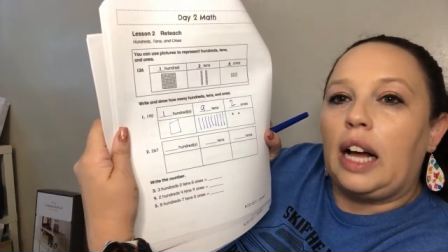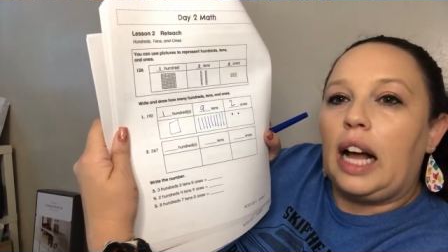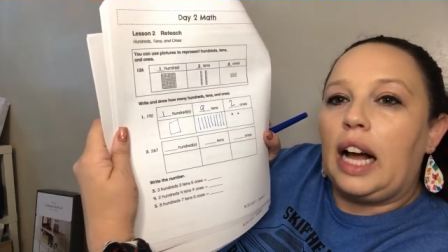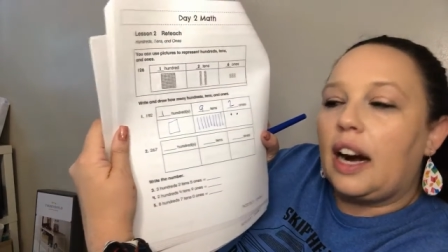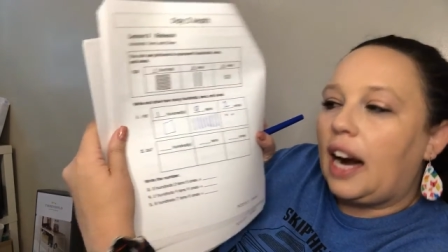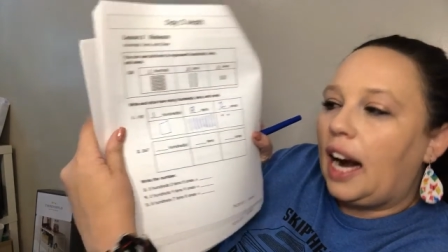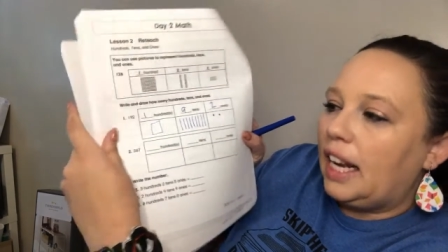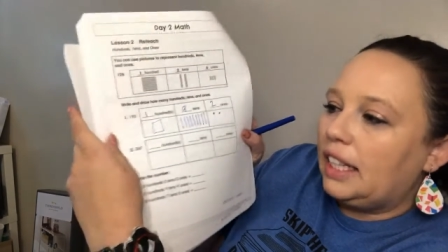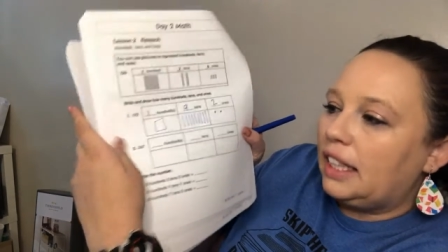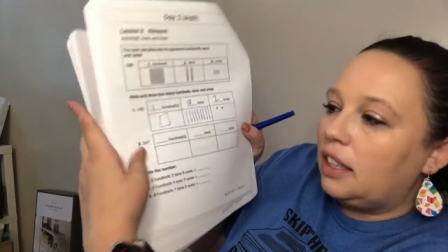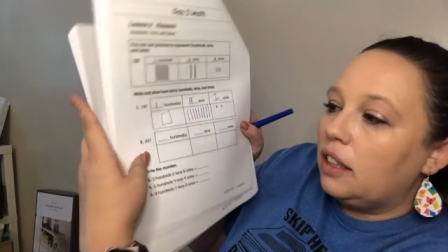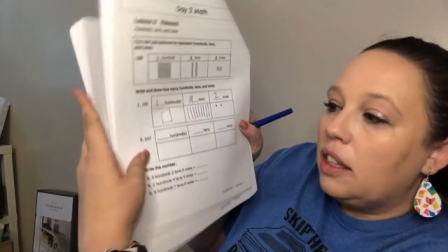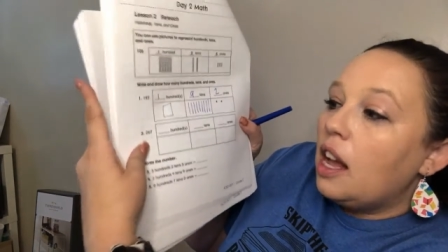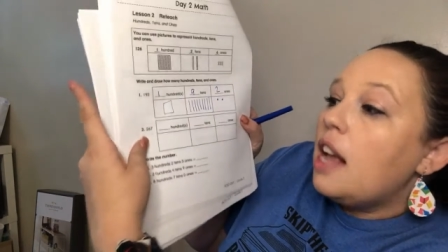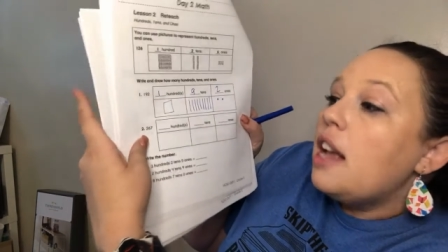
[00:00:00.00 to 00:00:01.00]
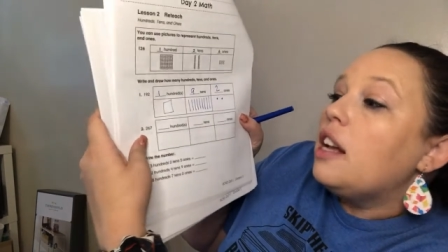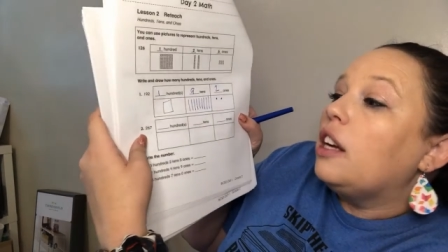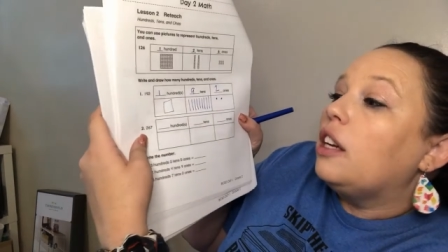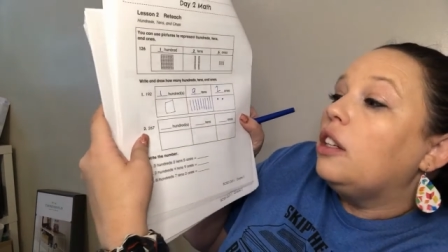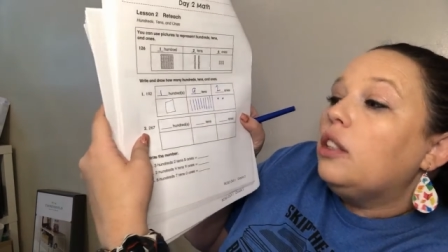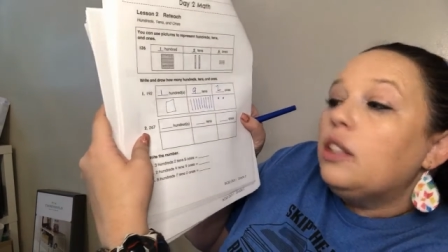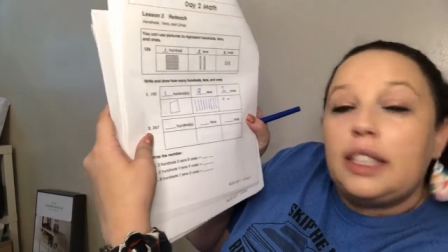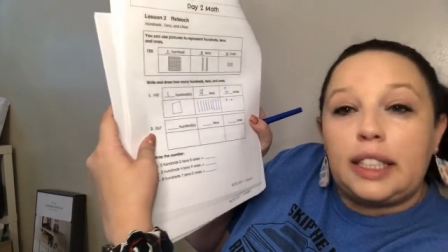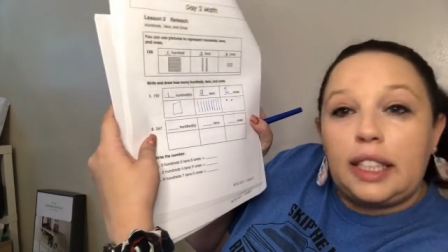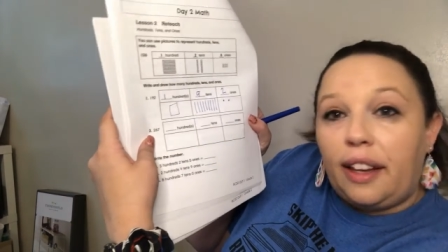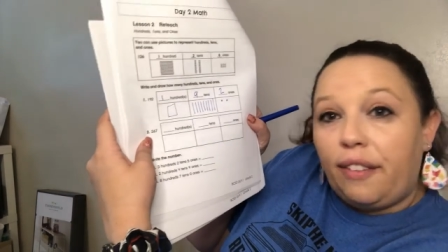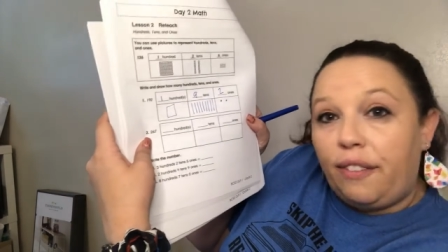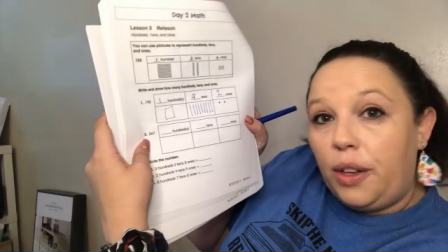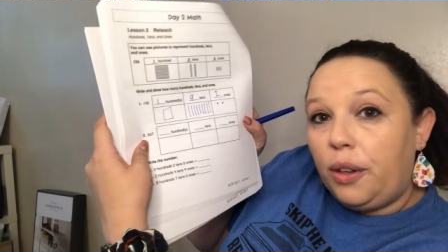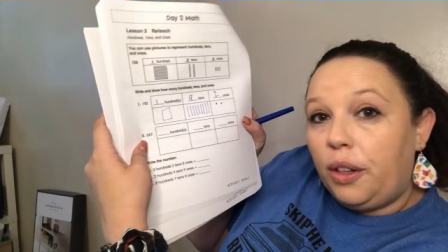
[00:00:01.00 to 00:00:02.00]
All right. See
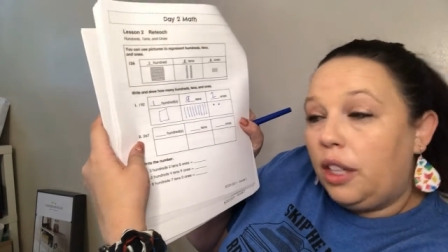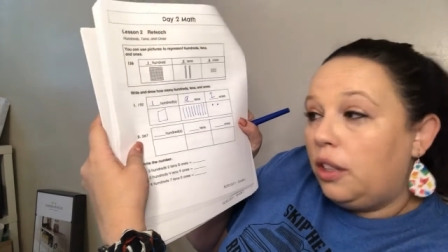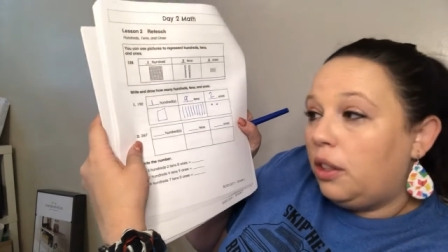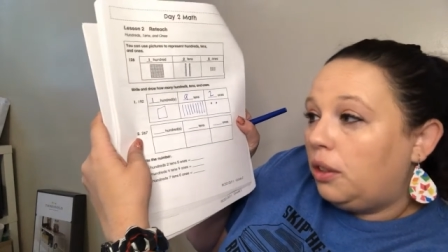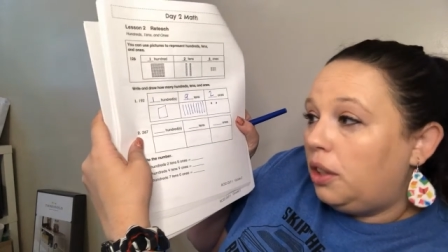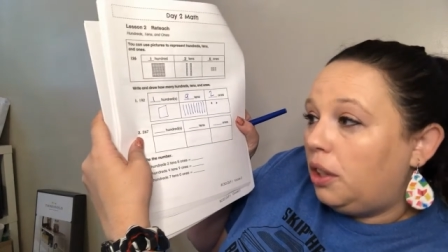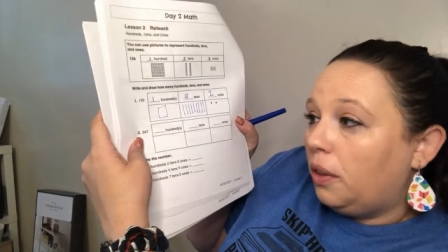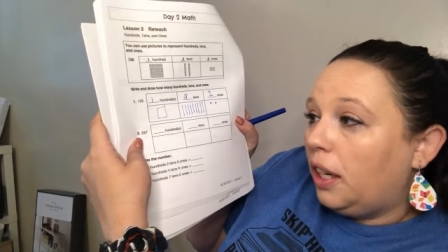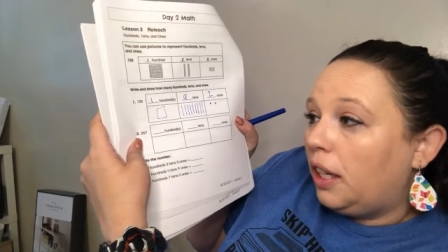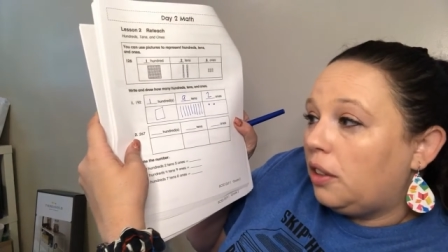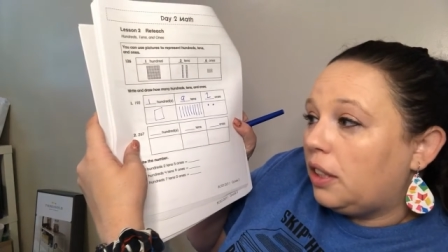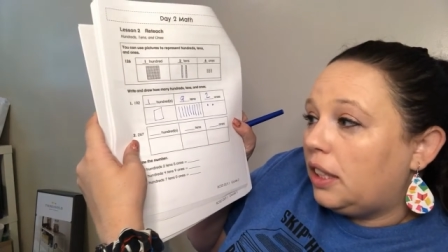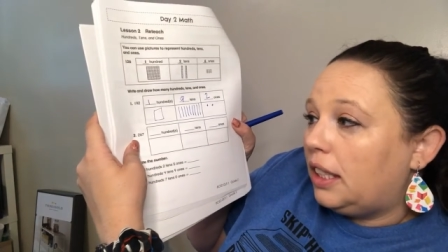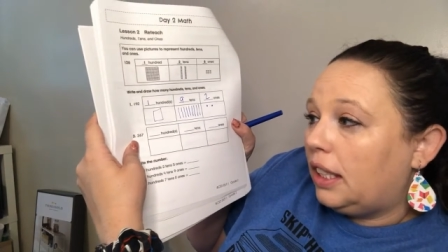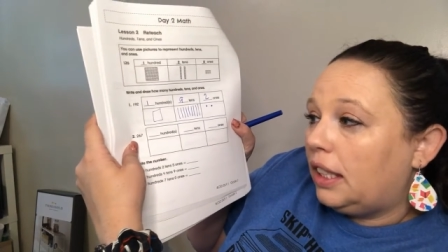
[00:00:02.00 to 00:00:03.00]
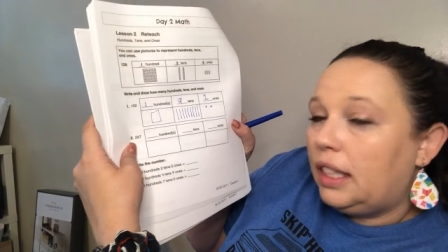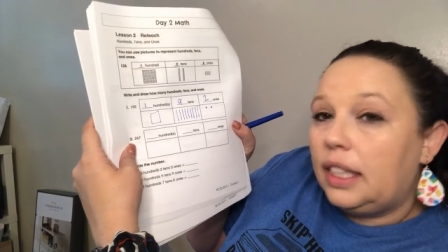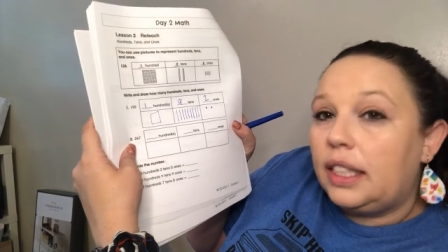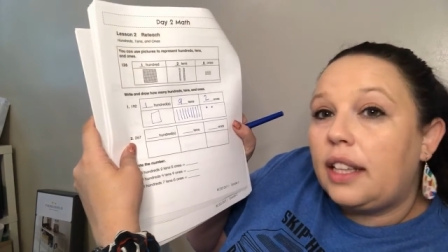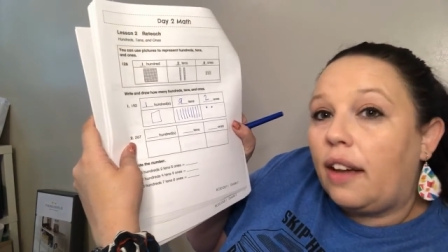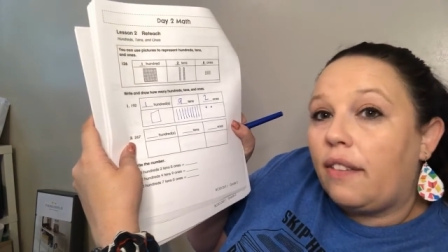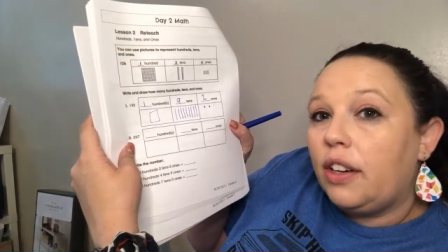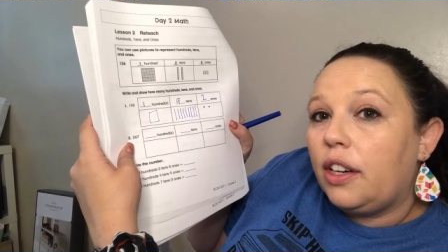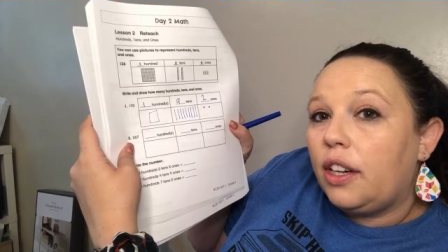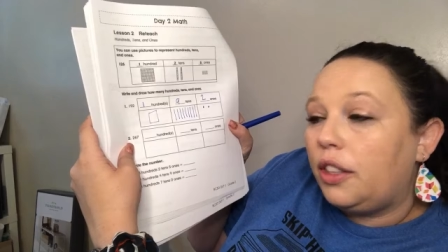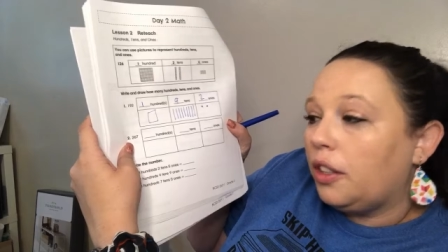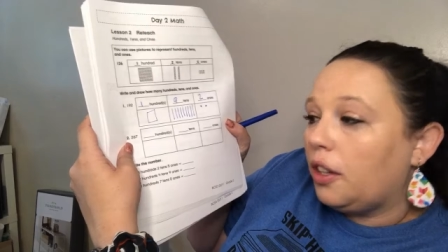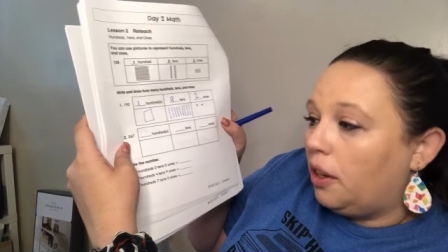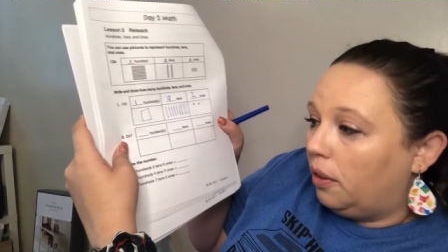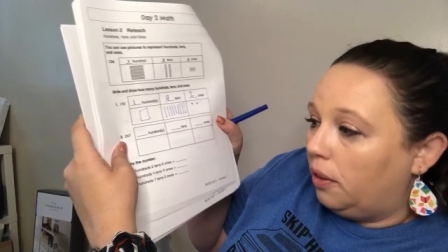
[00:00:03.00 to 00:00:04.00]
if you can do 267 on
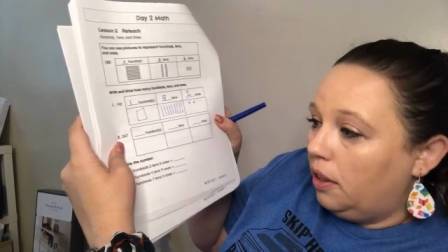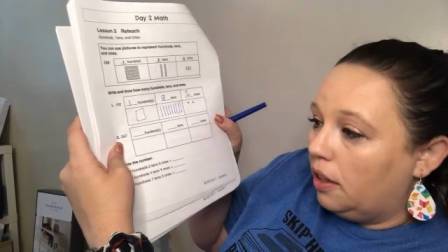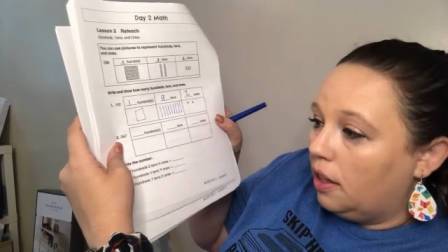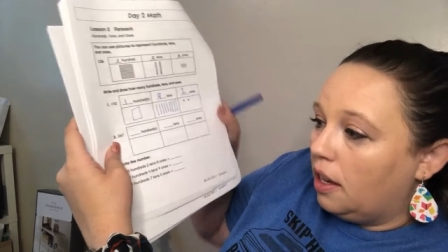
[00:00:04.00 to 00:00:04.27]
your own.